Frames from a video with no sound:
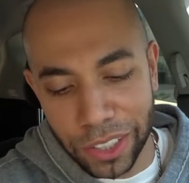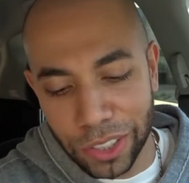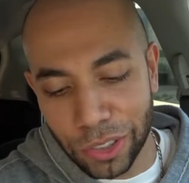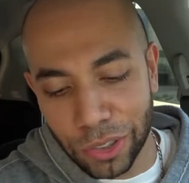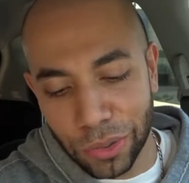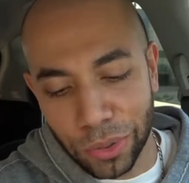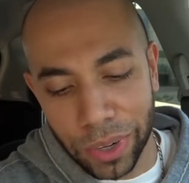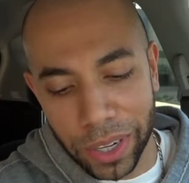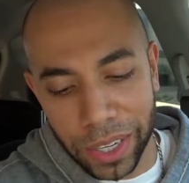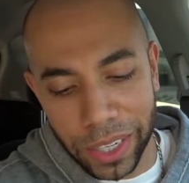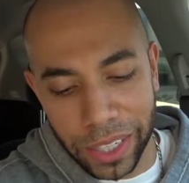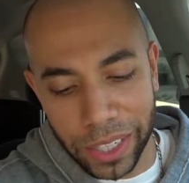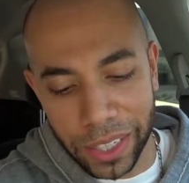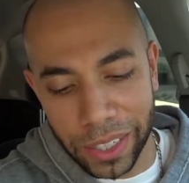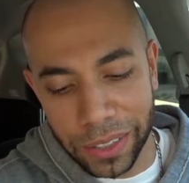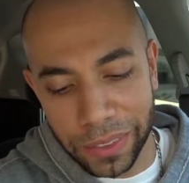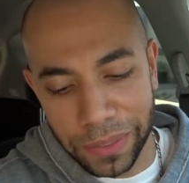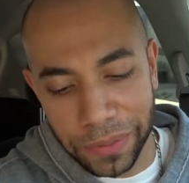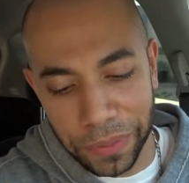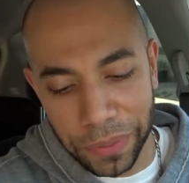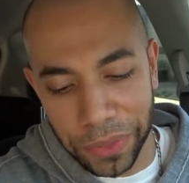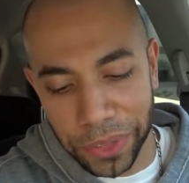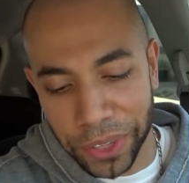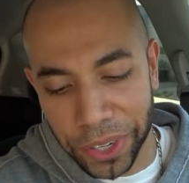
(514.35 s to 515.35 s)
20,
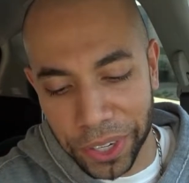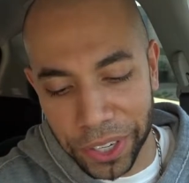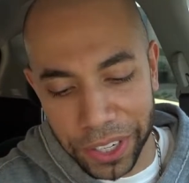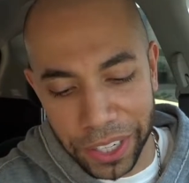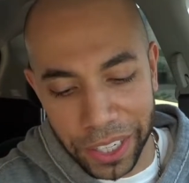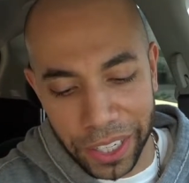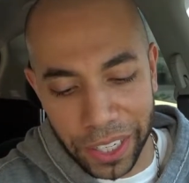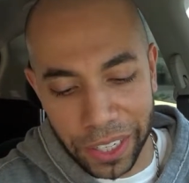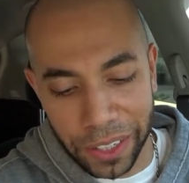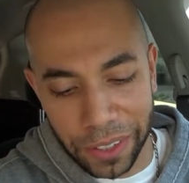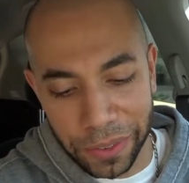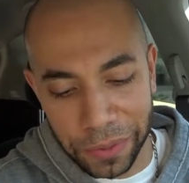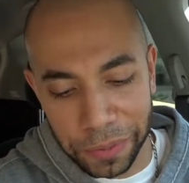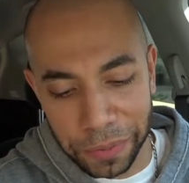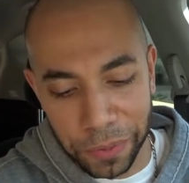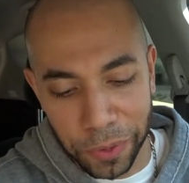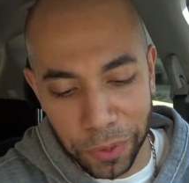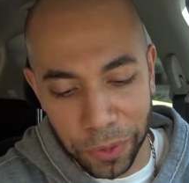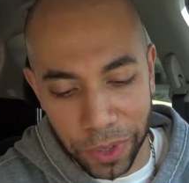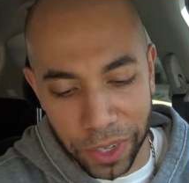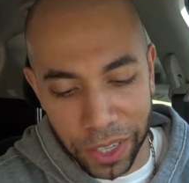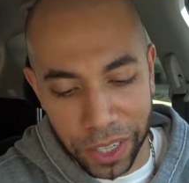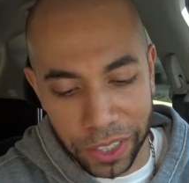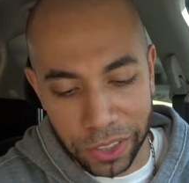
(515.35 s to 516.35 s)
30,
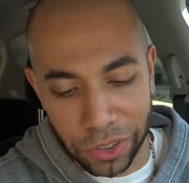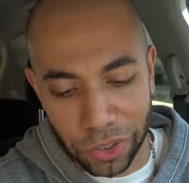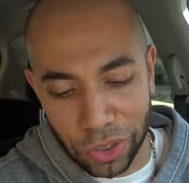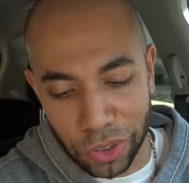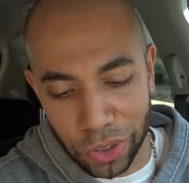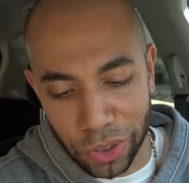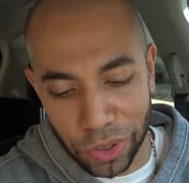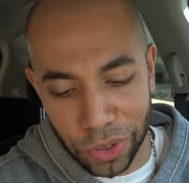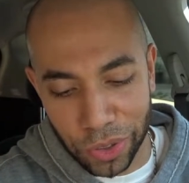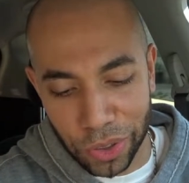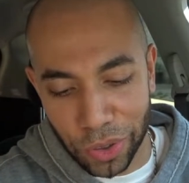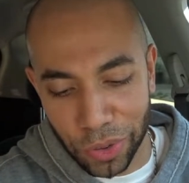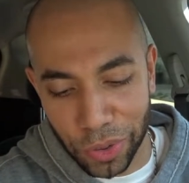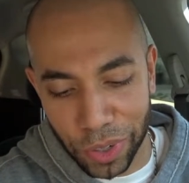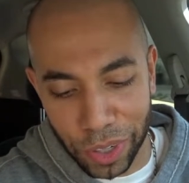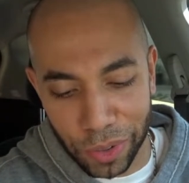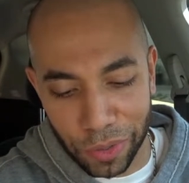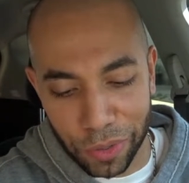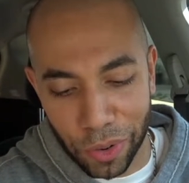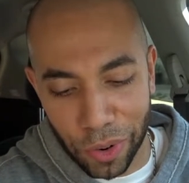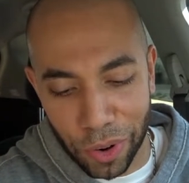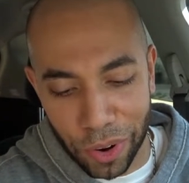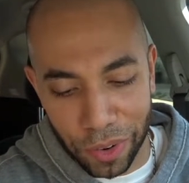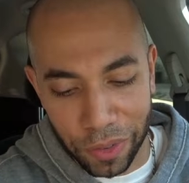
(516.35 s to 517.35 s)
1, 2, 3,
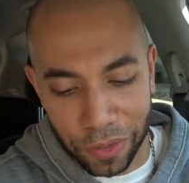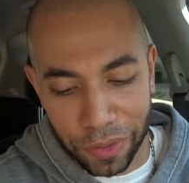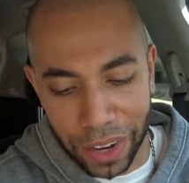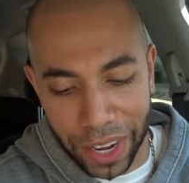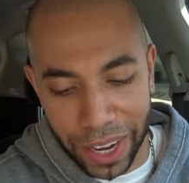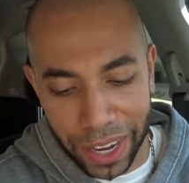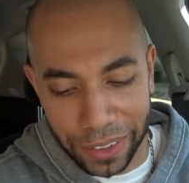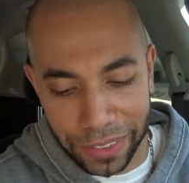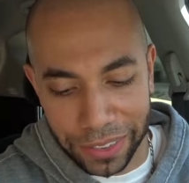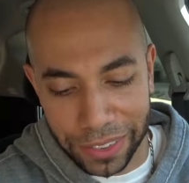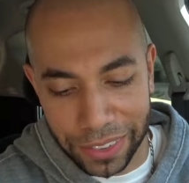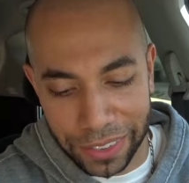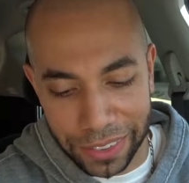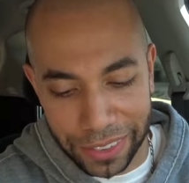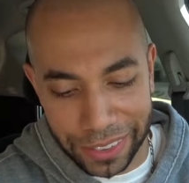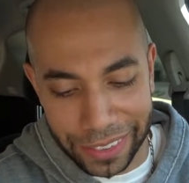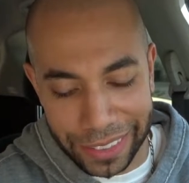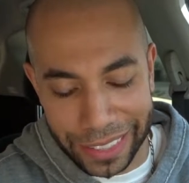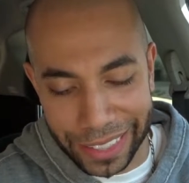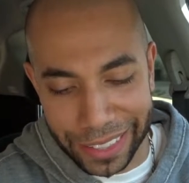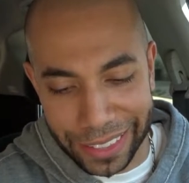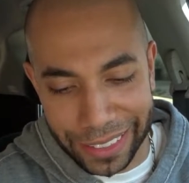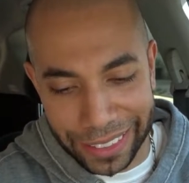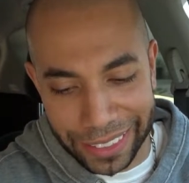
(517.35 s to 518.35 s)
4, 5,
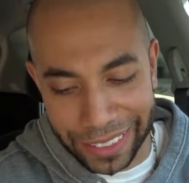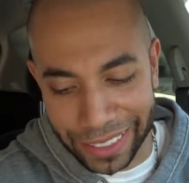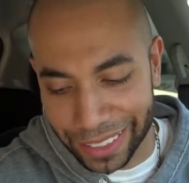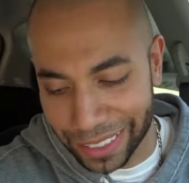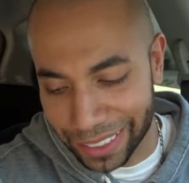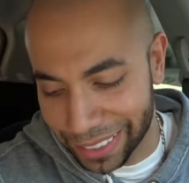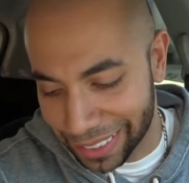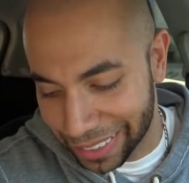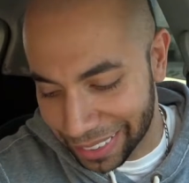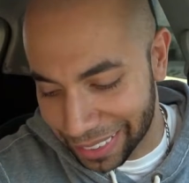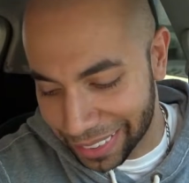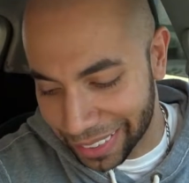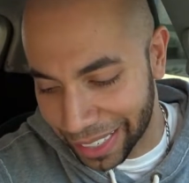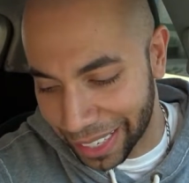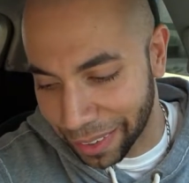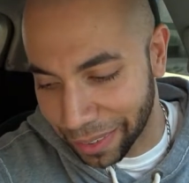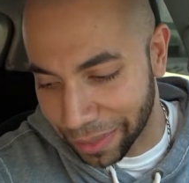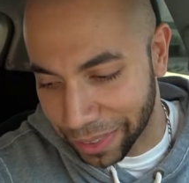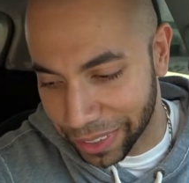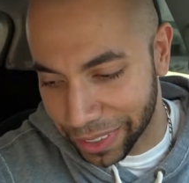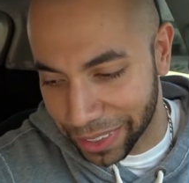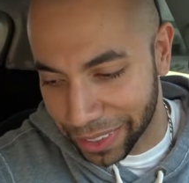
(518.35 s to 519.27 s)
6, 7.